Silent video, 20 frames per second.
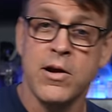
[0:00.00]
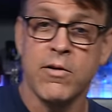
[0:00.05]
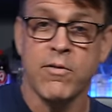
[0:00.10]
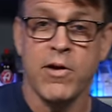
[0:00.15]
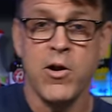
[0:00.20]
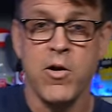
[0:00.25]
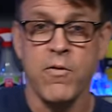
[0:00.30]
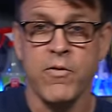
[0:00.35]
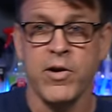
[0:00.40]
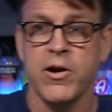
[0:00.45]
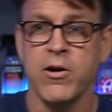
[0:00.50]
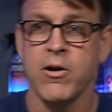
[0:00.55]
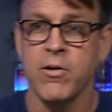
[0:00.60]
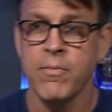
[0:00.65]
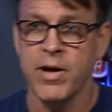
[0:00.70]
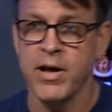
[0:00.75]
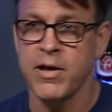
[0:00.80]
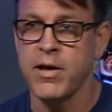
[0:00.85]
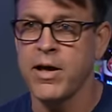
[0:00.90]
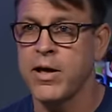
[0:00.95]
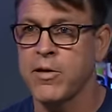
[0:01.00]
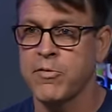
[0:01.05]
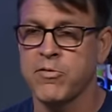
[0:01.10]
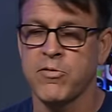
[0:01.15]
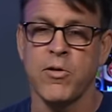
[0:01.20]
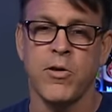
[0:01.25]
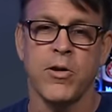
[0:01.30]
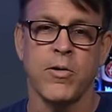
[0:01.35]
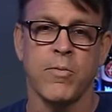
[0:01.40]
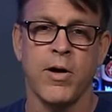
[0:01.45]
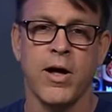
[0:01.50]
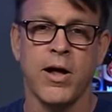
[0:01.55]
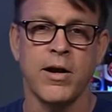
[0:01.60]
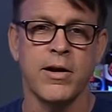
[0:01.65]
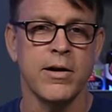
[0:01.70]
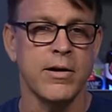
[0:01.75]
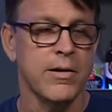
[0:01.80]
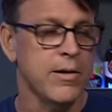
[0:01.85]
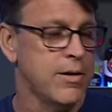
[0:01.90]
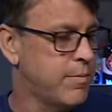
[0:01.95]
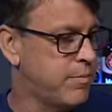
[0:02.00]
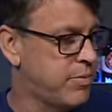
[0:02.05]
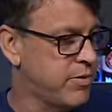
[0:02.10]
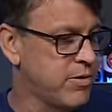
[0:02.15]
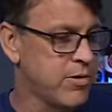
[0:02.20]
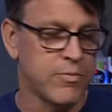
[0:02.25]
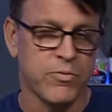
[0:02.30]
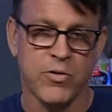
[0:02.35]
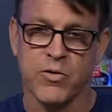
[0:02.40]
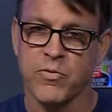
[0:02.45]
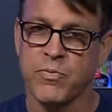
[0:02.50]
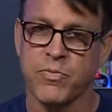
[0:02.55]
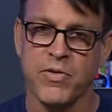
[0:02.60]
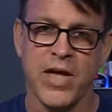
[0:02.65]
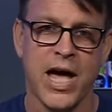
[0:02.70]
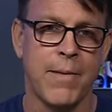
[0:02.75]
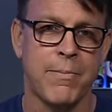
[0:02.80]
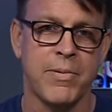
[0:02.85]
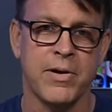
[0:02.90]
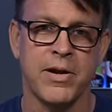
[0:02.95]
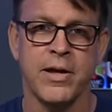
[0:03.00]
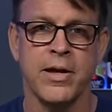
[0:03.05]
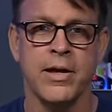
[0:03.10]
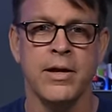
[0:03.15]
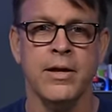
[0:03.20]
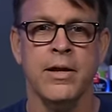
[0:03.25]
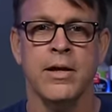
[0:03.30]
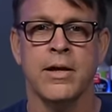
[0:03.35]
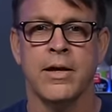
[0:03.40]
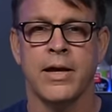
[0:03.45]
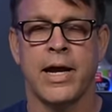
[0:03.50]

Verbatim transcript: Right over here on my uh, solar water, boom, just tap it in,